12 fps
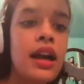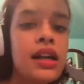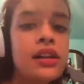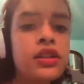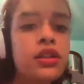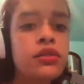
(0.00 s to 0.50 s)

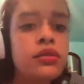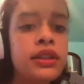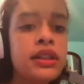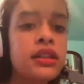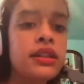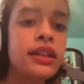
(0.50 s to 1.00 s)
I don't
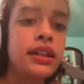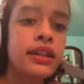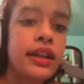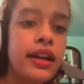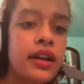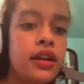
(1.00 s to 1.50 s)

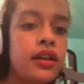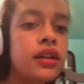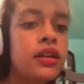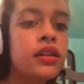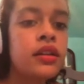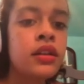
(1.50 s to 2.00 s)
really
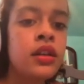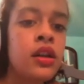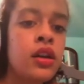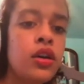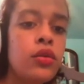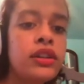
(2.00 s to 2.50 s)
care
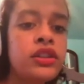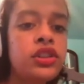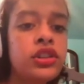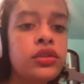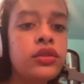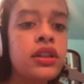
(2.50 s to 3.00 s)

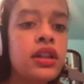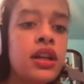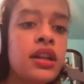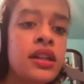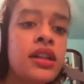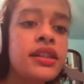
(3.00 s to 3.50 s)
what you're
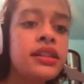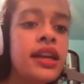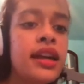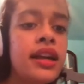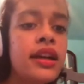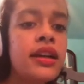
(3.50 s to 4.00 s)
gonna
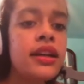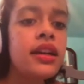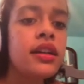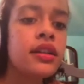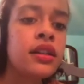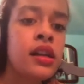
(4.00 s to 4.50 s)

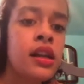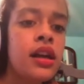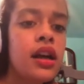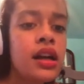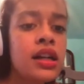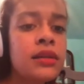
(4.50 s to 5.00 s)
say.
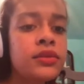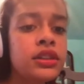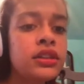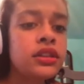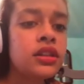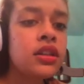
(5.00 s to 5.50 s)
I'm
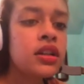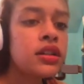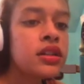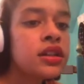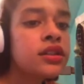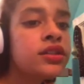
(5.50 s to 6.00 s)
just
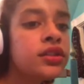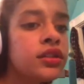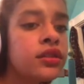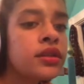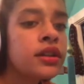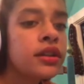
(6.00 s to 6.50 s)
gonna
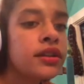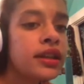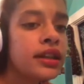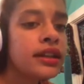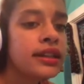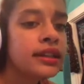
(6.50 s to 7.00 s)
do
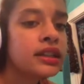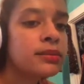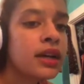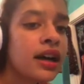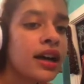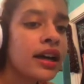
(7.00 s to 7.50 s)

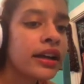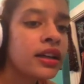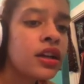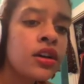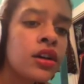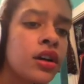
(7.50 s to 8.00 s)
things
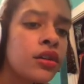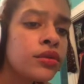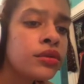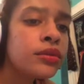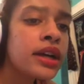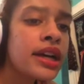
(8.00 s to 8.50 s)
my
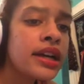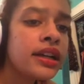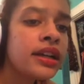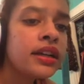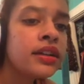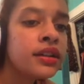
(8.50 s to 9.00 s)
own
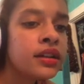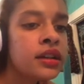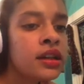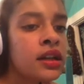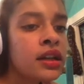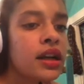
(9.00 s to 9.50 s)
way.
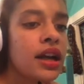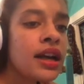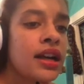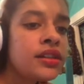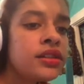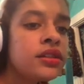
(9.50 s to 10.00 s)

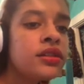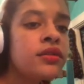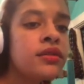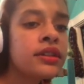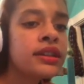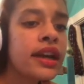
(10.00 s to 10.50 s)
I
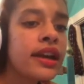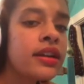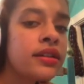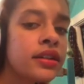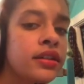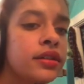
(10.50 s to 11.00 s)
don't
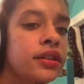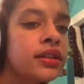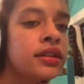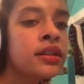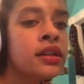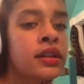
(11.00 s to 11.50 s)
care
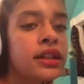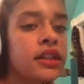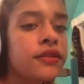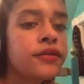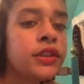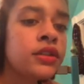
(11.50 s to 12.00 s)

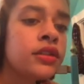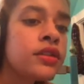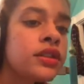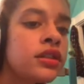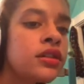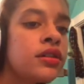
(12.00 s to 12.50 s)
if
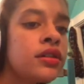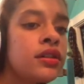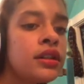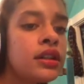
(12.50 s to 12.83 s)
you don't